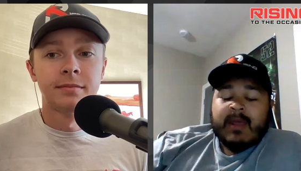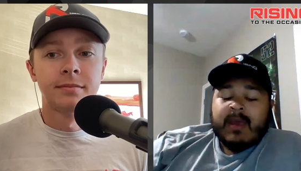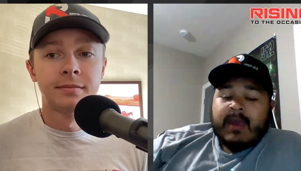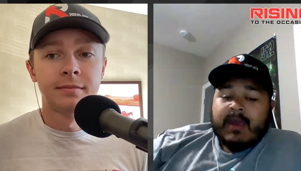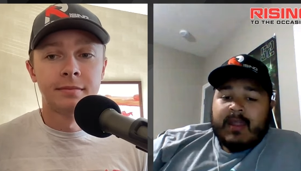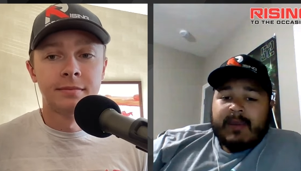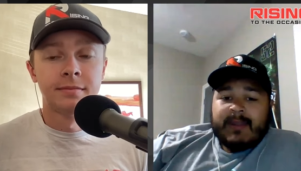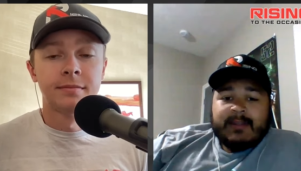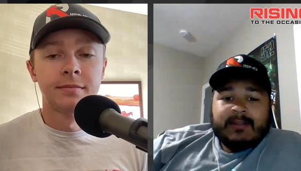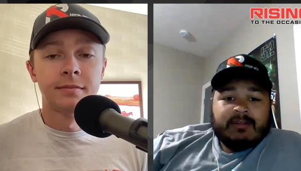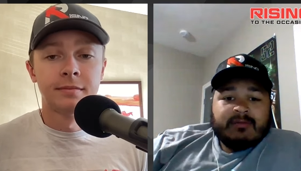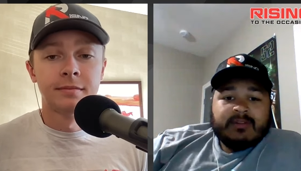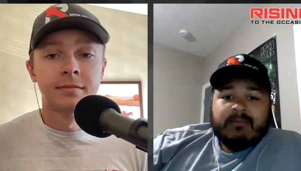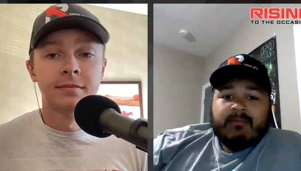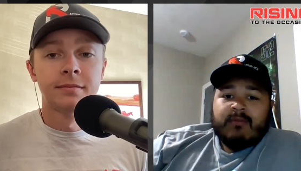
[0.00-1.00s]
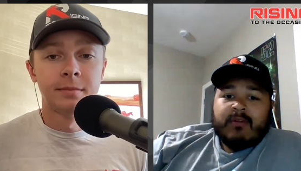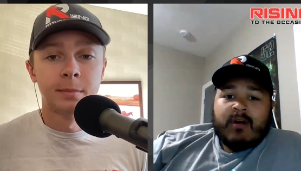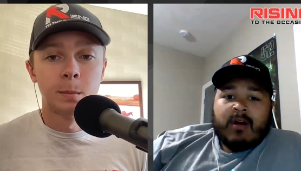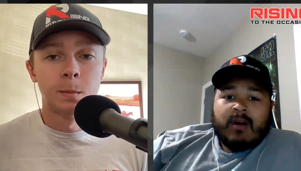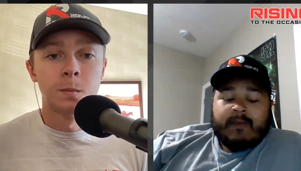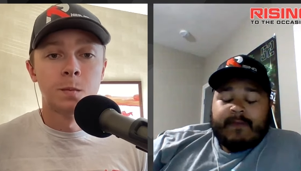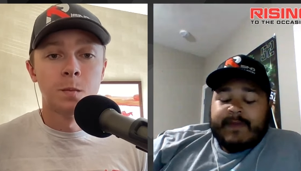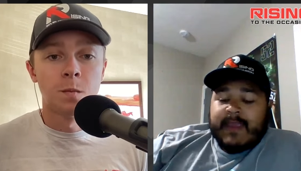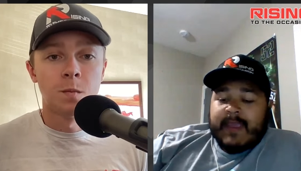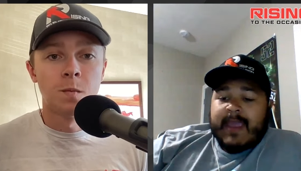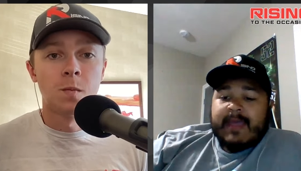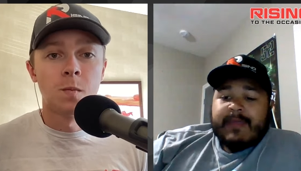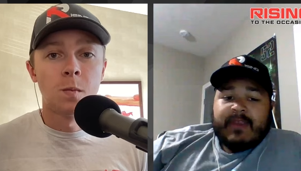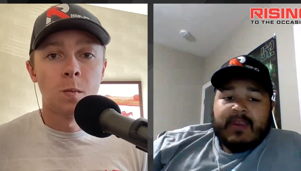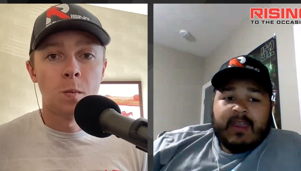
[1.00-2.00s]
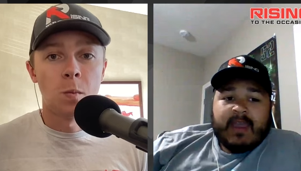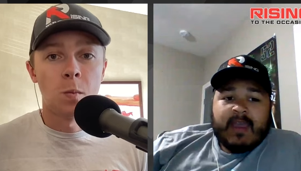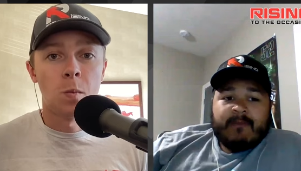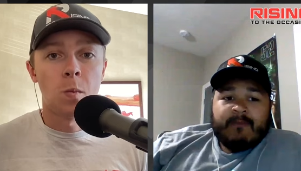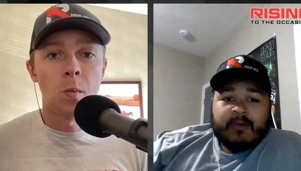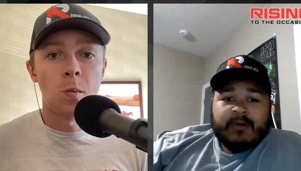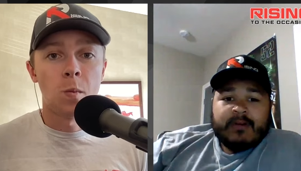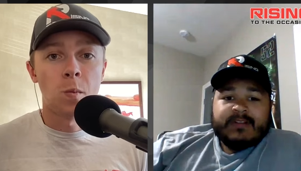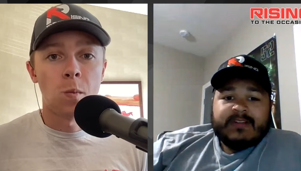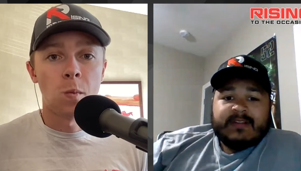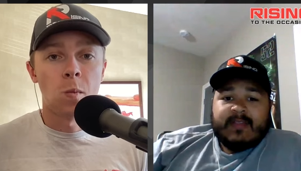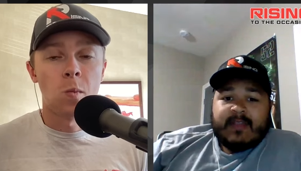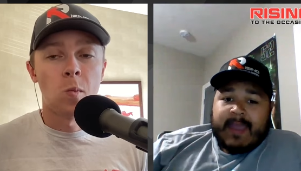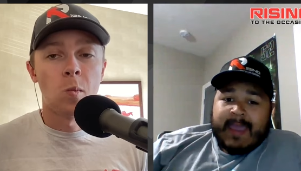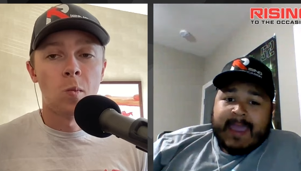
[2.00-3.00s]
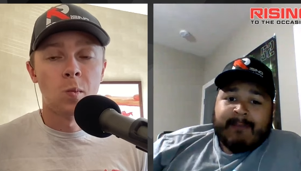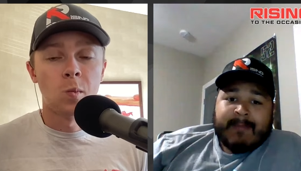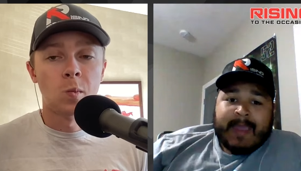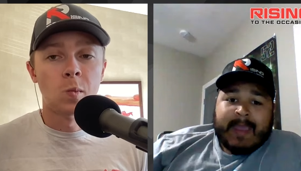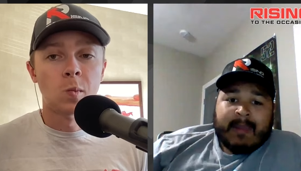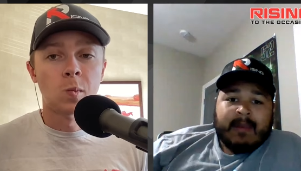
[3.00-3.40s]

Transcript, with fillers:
Speaker 1: I mean, don't get me wrong, Anthony Edwards, the Ant Man,